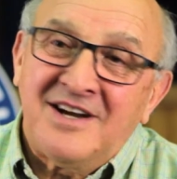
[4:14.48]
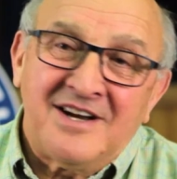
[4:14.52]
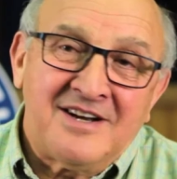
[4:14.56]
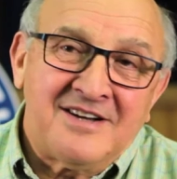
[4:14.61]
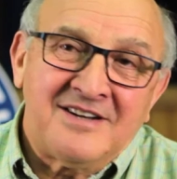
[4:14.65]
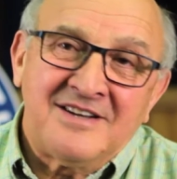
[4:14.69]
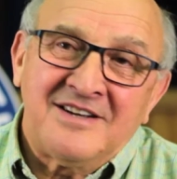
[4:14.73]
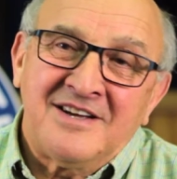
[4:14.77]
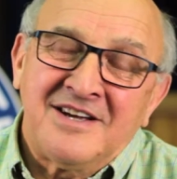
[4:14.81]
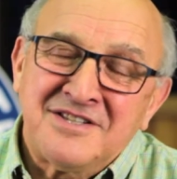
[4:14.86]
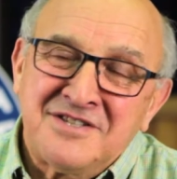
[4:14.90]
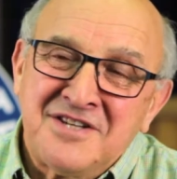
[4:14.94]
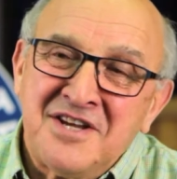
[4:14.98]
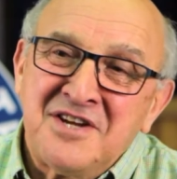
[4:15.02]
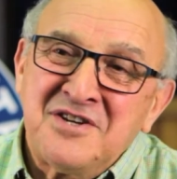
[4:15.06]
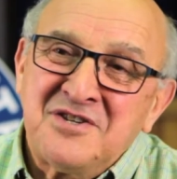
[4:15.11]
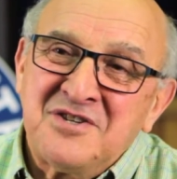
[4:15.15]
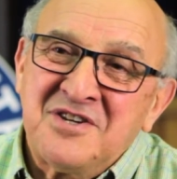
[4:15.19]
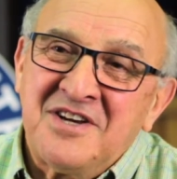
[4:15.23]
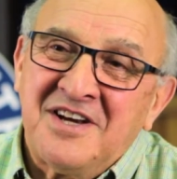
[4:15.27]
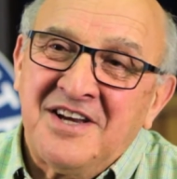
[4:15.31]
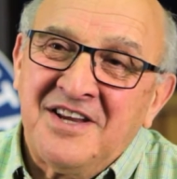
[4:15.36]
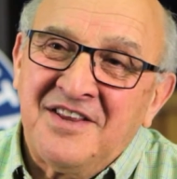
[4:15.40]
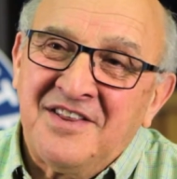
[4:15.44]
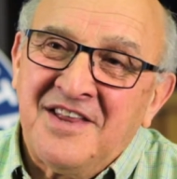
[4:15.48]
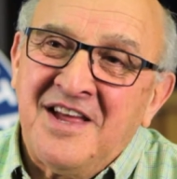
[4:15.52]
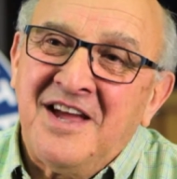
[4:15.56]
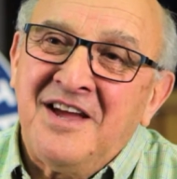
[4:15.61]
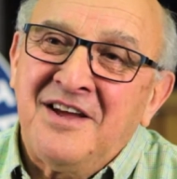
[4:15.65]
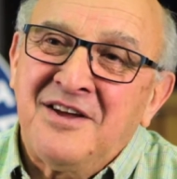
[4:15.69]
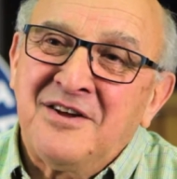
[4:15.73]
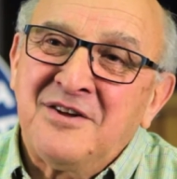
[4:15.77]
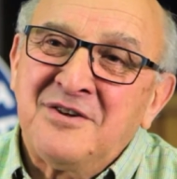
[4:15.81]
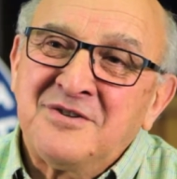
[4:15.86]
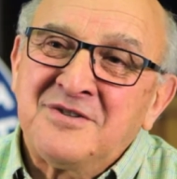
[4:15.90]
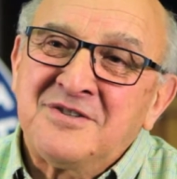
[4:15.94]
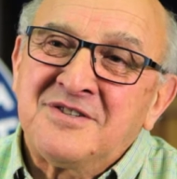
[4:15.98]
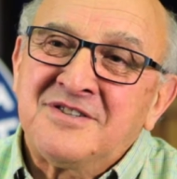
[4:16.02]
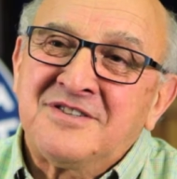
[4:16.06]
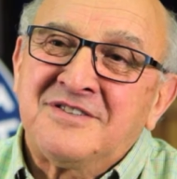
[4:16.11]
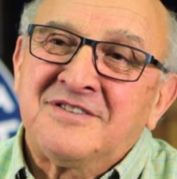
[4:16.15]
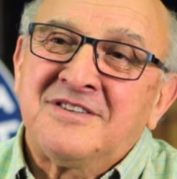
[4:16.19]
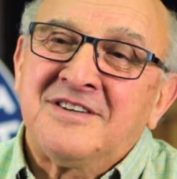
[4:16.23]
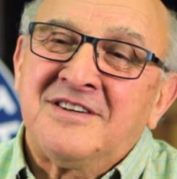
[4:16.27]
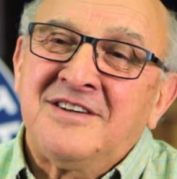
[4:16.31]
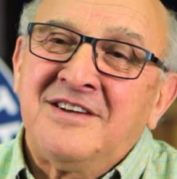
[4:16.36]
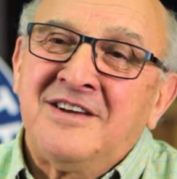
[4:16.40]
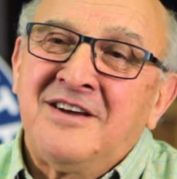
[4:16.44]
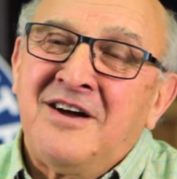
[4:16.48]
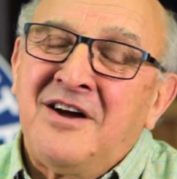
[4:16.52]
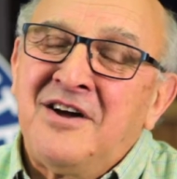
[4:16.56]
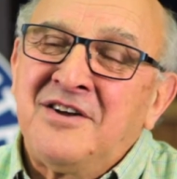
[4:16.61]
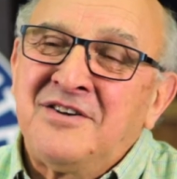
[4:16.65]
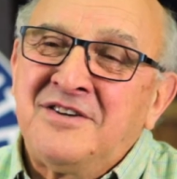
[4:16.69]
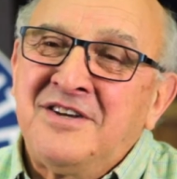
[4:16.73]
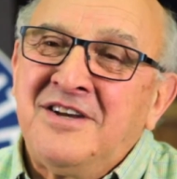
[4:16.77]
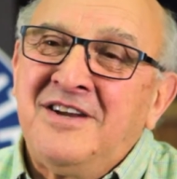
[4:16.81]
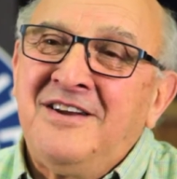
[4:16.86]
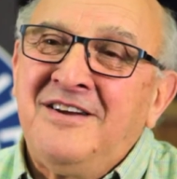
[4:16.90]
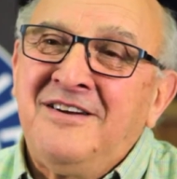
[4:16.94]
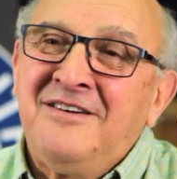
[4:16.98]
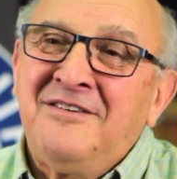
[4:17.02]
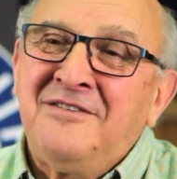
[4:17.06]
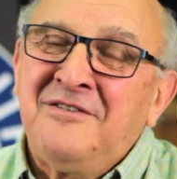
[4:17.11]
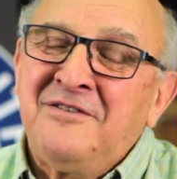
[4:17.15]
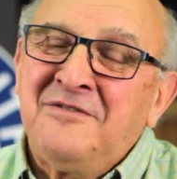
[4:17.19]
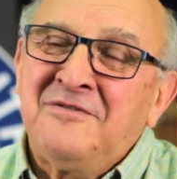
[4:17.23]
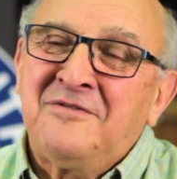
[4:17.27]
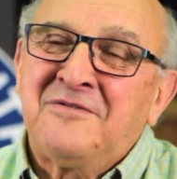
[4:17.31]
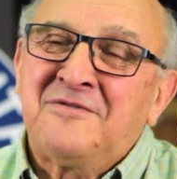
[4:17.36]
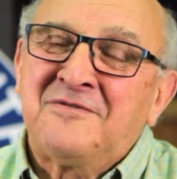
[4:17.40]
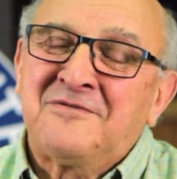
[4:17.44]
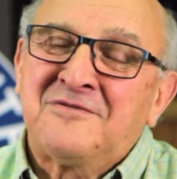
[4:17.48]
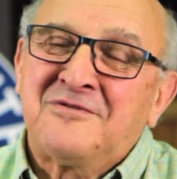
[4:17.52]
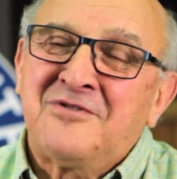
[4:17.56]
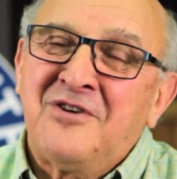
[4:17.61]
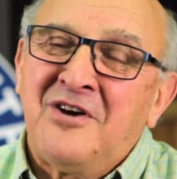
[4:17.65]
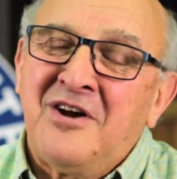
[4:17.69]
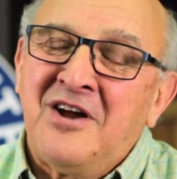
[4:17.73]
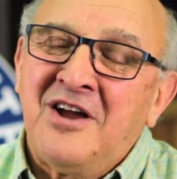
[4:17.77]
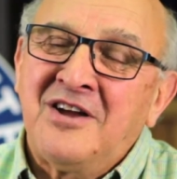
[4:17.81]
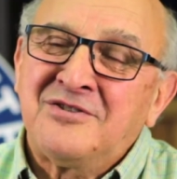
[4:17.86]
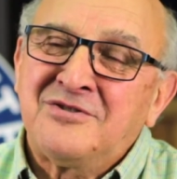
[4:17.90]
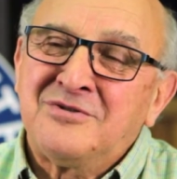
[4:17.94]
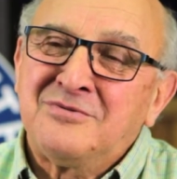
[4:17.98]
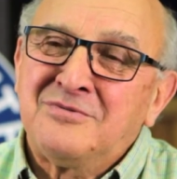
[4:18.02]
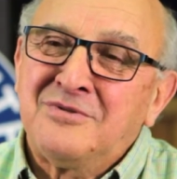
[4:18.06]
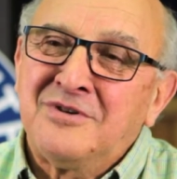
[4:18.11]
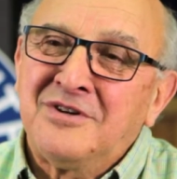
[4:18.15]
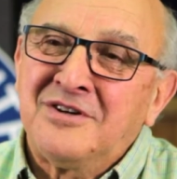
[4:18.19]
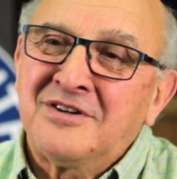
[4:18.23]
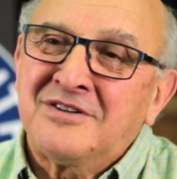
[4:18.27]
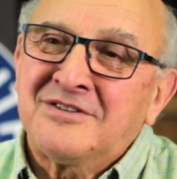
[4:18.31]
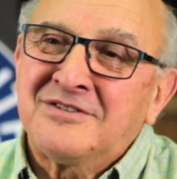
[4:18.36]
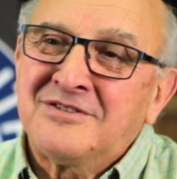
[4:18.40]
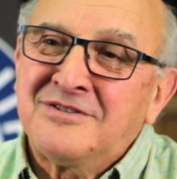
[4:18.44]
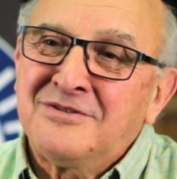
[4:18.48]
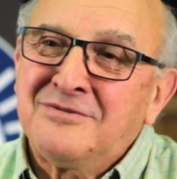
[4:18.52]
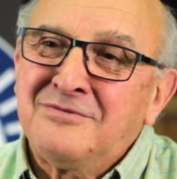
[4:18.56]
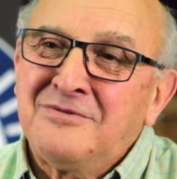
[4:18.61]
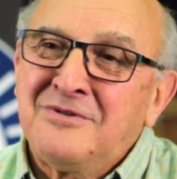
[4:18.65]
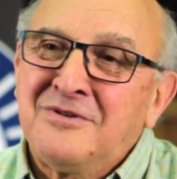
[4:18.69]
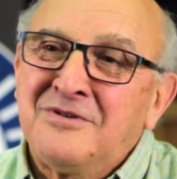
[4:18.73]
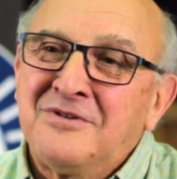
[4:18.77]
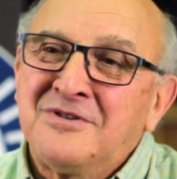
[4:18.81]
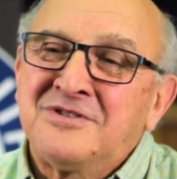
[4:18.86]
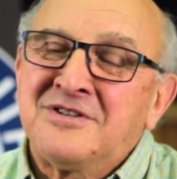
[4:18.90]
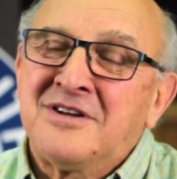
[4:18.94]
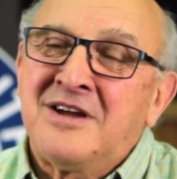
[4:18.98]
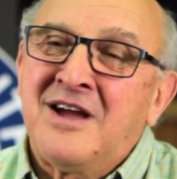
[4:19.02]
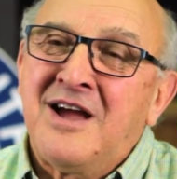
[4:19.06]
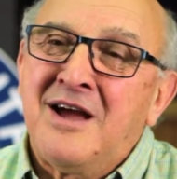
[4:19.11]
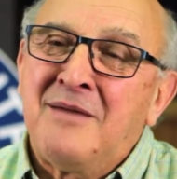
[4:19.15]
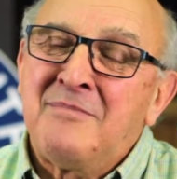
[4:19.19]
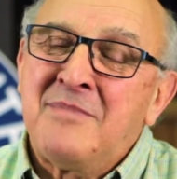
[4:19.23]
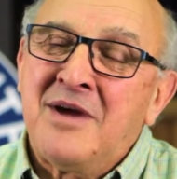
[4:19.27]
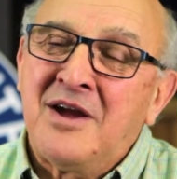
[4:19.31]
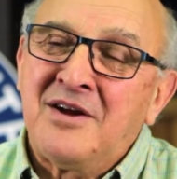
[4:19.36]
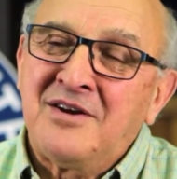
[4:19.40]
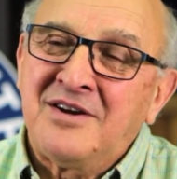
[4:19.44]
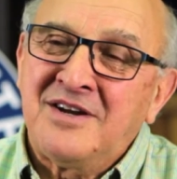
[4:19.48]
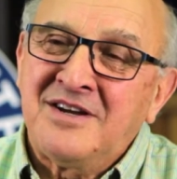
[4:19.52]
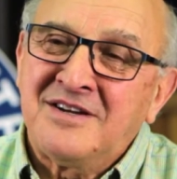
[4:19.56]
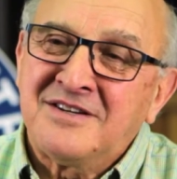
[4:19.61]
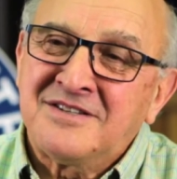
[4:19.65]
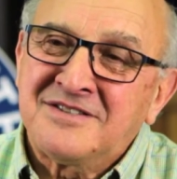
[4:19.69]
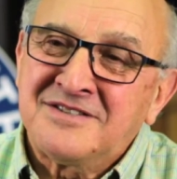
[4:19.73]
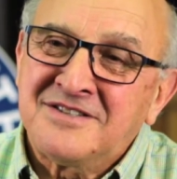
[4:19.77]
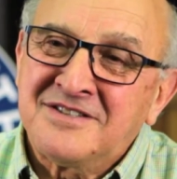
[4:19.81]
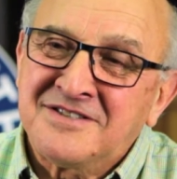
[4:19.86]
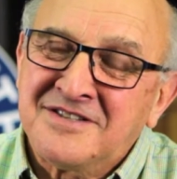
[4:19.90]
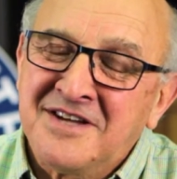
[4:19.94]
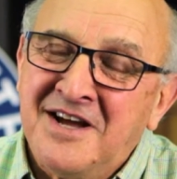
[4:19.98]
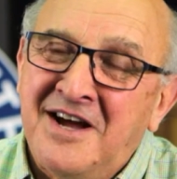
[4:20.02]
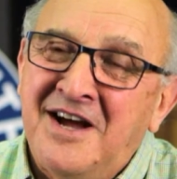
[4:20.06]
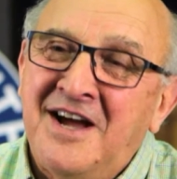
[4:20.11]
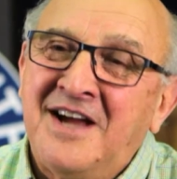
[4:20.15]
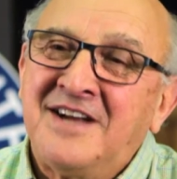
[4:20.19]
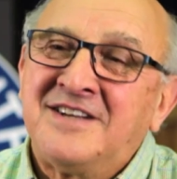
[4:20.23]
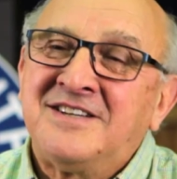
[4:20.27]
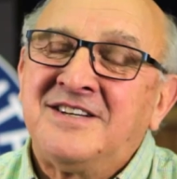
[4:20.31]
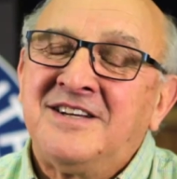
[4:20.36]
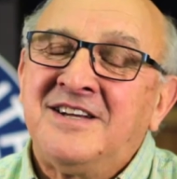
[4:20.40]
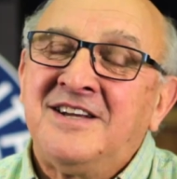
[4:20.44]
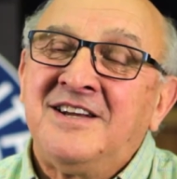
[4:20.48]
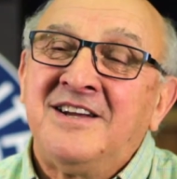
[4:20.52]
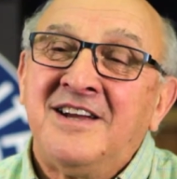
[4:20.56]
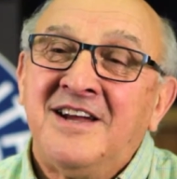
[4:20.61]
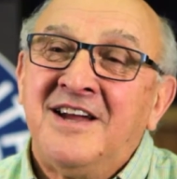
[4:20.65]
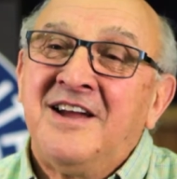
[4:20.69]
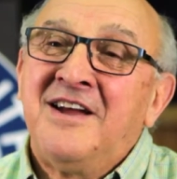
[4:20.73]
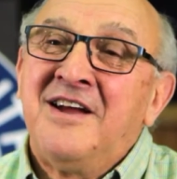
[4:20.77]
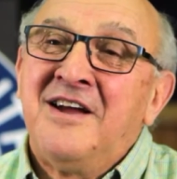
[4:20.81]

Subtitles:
are essentially those. The idea of trying to work towards a harmonious society,